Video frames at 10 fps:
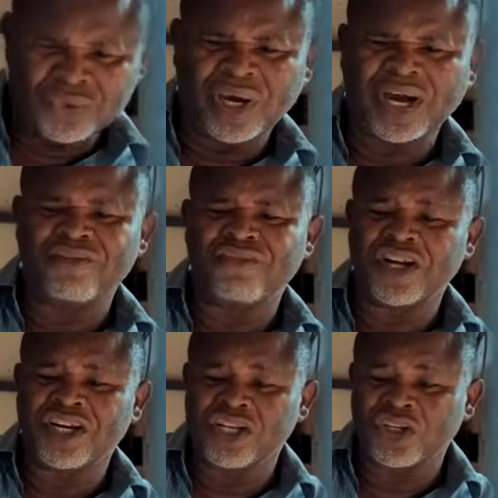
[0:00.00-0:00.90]

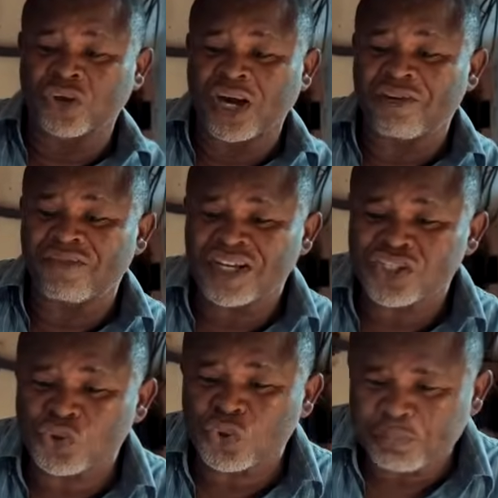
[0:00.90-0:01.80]
You are very
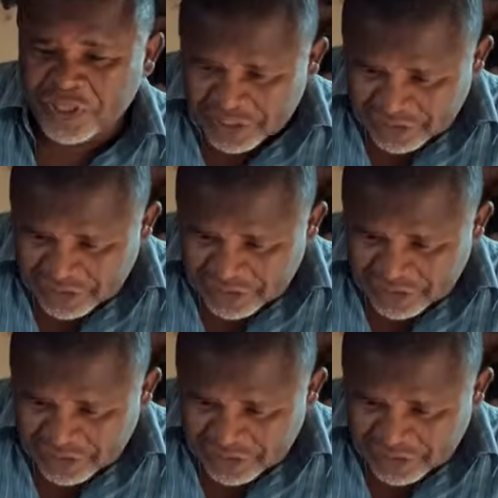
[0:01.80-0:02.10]
stupid.